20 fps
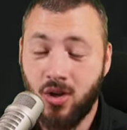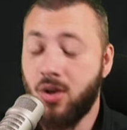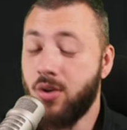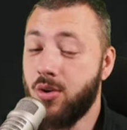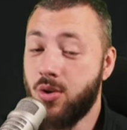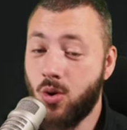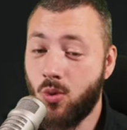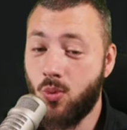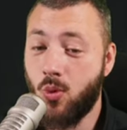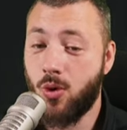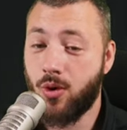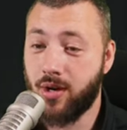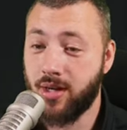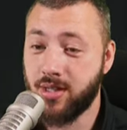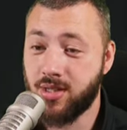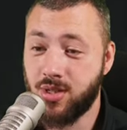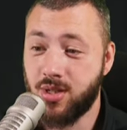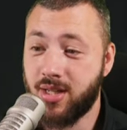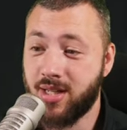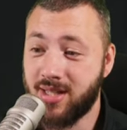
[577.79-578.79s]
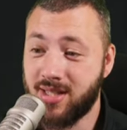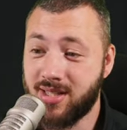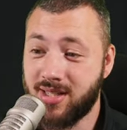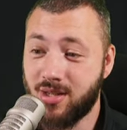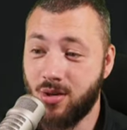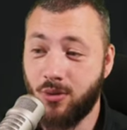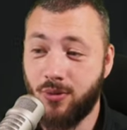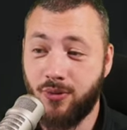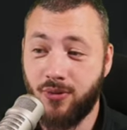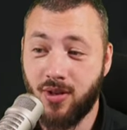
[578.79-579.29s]
no worries, you can
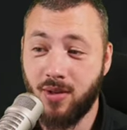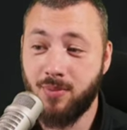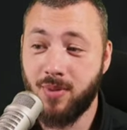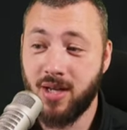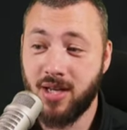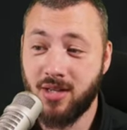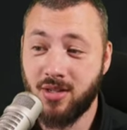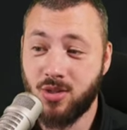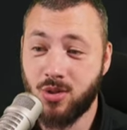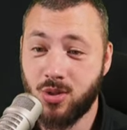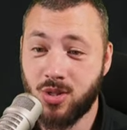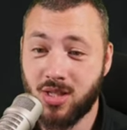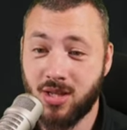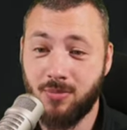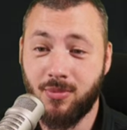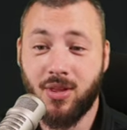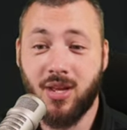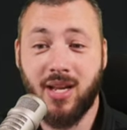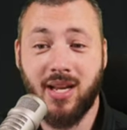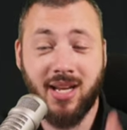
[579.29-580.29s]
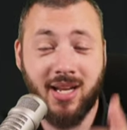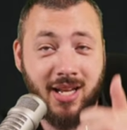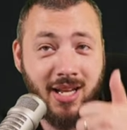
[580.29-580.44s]
still flip it into something